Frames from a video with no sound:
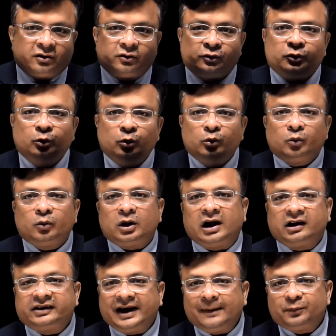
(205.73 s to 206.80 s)
Do
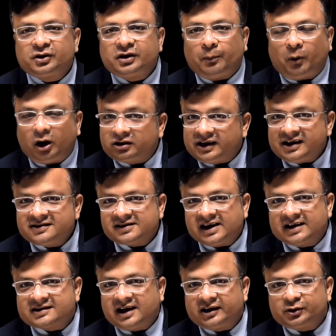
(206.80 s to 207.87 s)
attempt the mock test
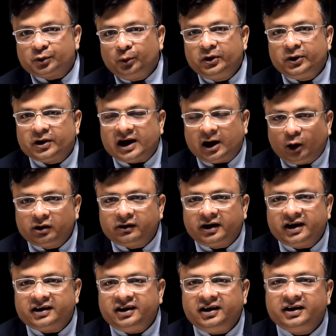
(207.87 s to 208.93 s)
as I told you
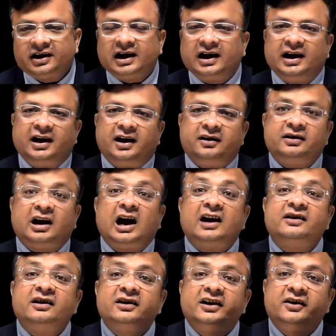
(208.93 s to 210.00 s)
already and
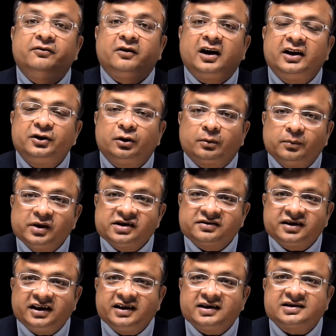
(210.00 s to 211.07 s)
identify your
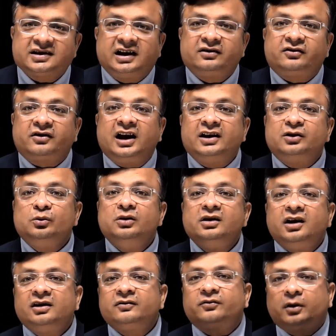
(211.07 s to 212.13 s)
mistakes and try to
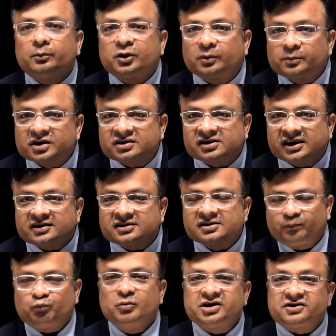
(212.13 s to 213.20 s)
learn from your mistakes.
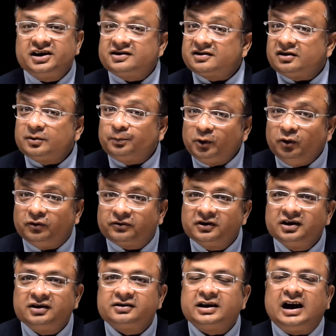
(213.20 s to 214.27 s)
Mistakes are the proof
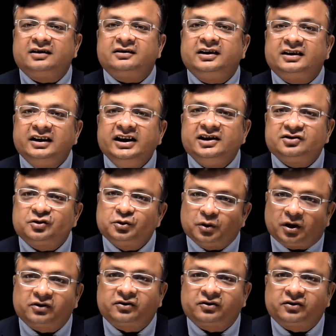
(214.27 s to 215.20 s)
that at least you are